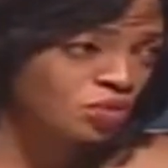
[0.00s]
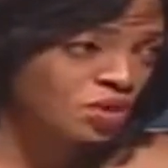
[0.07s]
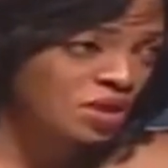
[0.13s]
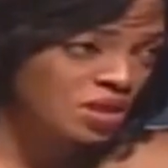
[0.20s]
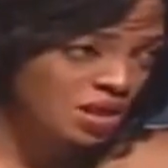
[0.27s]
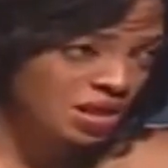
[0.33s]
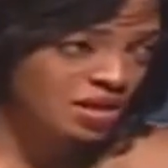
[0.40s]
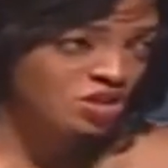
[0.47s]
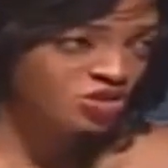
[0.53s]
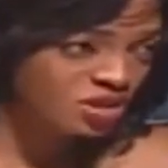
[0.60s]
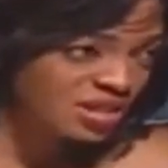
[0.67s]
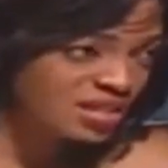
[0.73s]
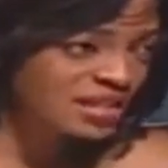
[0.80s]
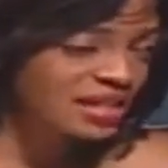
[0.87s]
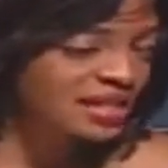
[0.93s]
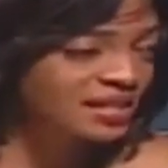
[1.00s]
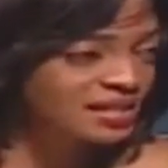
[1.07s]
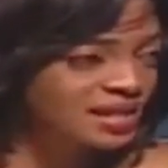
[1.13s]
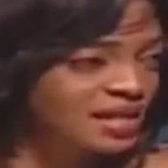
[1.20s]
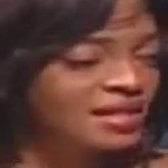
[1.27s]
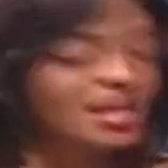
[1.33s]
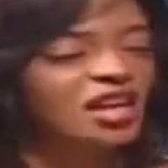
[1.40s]
They can translate it,
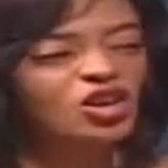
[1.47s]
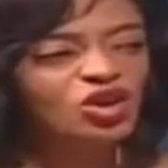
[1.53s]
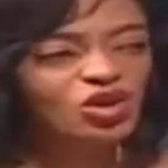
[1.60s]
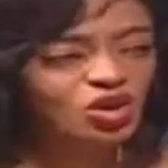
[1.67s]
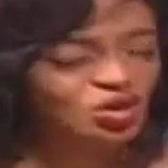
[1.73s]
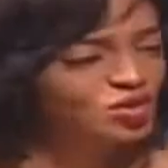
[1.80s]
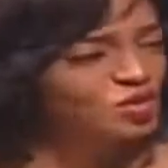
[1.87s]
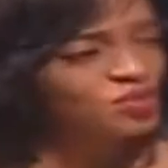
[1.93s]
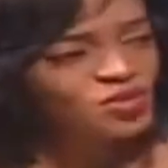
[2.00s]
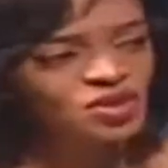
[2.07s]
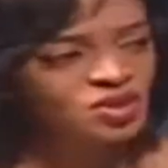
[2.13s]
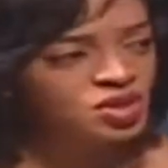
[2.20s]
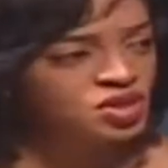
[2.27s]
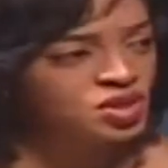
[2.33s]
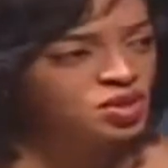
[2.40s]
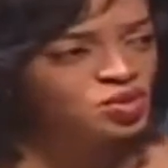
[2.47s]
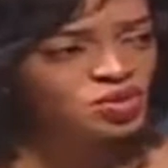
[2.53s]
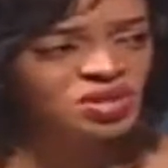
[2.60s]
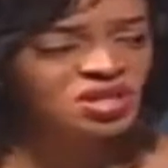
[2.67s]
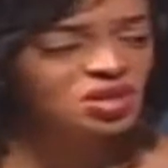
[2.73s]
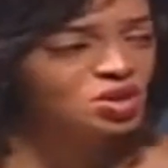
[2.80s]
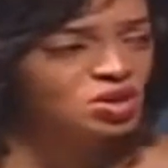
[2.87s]
and there are lots of musicians who
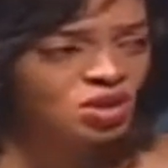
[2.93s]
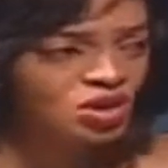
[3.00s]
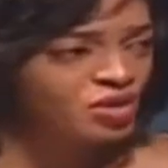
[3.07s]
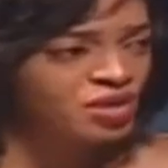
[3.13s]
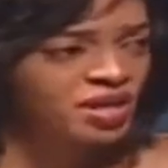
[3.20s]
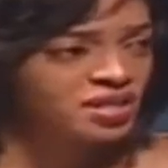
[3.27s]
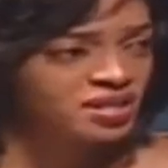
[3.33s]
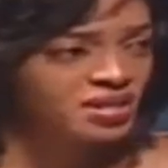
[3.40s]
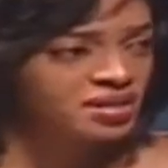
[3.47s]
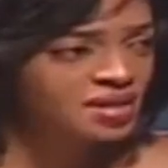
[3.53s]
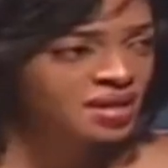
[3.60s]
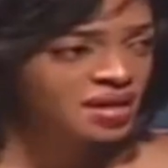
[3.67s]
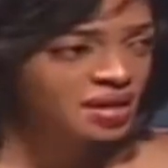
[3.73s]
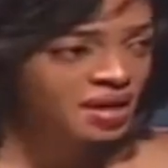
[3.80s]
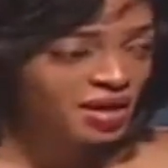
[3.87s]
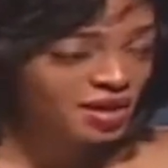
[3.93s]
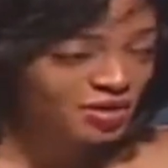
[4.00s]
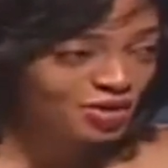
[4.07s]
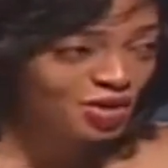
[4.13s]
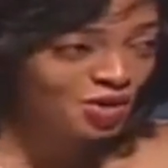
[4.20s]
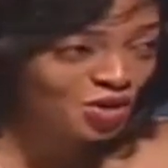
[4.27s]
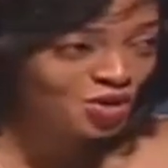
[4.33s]
need songwriters. And if
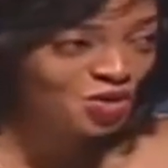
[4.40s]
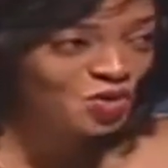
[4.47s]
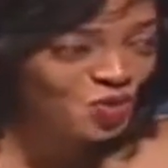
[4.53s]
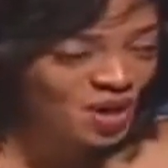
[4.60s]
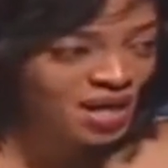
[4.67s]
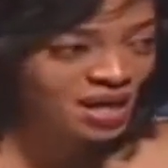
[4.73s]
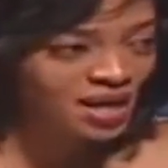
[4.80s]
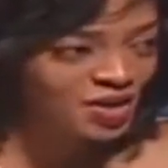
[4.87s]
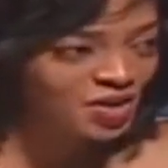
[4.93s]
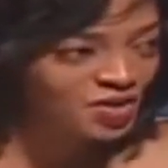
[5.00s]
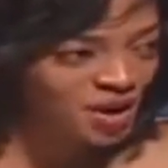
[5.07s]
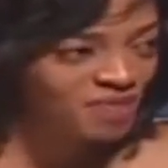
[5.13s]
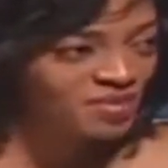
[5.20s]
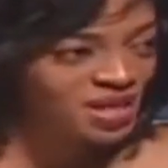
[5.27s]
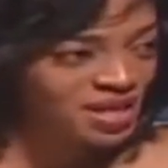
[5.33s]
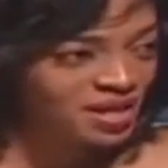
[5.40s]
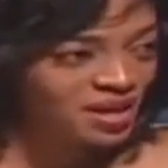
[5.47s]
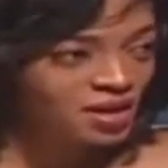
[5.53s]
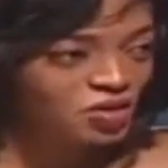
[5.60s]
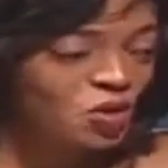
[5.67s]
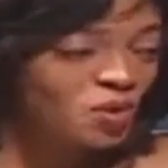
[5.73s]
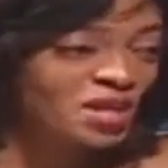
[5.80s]
you're going to win a Grammy,
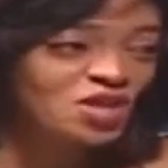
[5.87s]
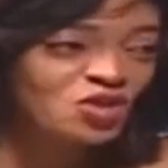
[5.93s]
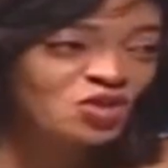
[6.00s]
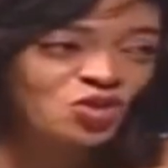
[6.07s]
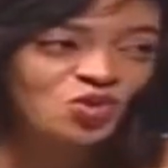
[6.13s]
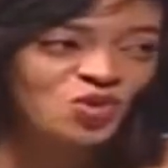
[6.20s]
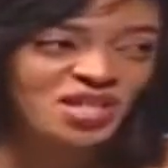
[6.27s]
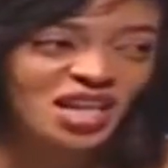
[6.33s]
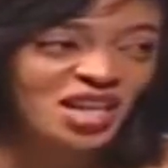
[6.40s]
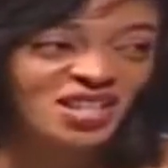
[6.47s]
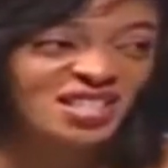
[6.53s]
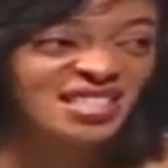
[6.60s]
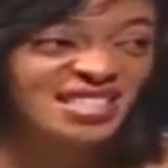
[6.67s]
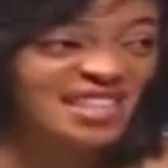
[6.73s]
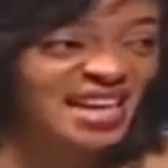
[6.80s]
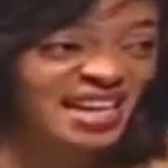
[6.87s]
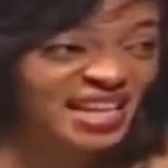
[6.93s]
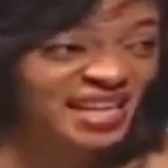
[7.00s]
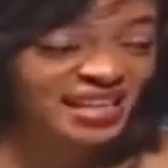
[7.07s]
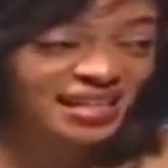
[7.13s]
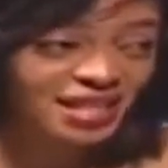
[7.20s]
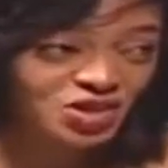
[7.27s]
nobody knows when they are going to die
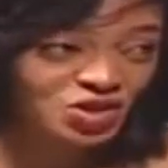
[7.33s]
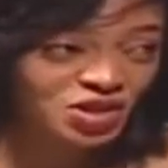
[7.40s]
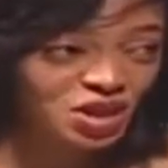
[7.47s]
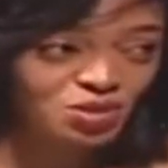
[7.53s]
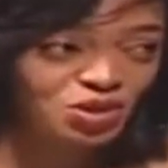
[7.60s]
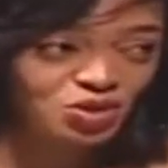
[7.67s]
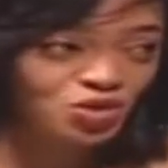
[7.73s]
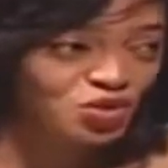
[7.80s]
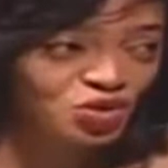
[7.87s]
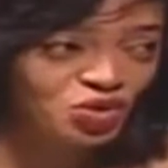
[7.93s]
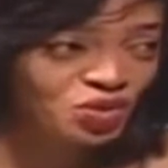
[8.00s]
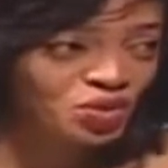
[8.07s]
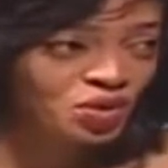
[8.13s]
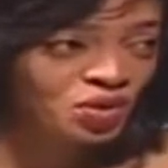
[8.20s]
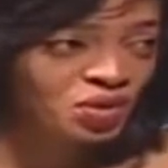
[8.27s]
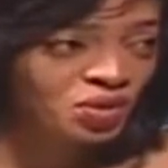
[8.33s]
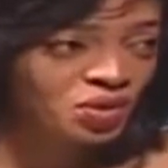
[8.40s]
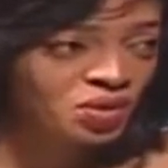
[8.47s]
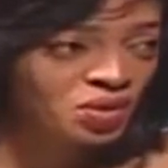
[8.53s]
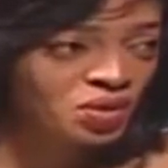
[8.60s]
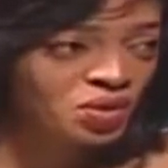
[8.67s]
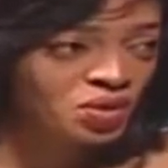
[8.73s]
unless you tell me you do.
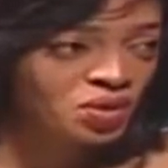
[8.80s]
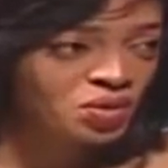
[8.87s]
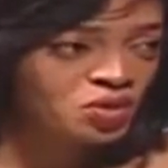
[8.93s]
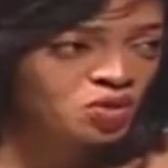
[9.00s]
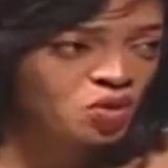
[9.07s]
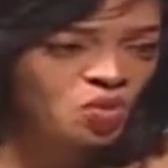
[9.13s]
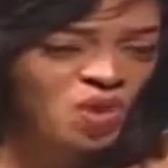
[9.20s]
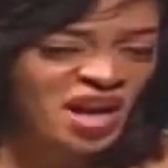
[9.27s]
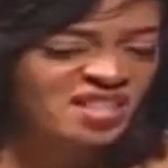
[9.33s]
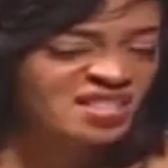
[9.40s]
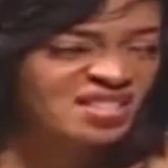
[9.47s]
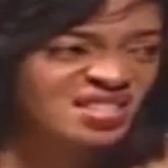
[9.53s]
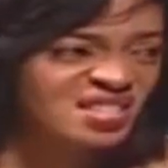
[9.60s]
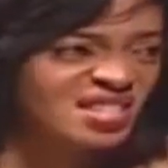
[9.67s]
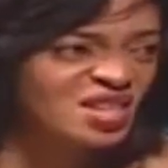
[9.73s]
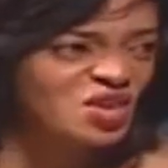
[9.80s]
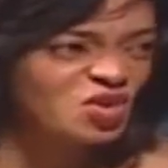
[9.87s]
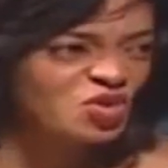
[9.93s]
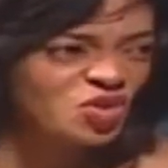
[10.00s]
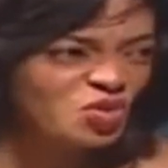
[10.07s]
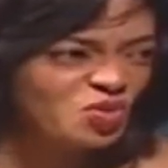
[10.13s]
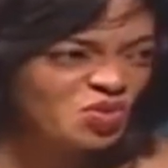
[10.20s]
So why is it sitting in your
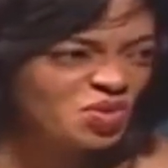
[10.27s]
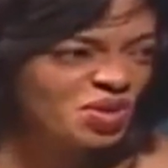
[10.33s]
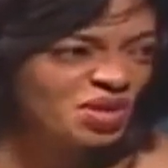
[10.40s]
notebook?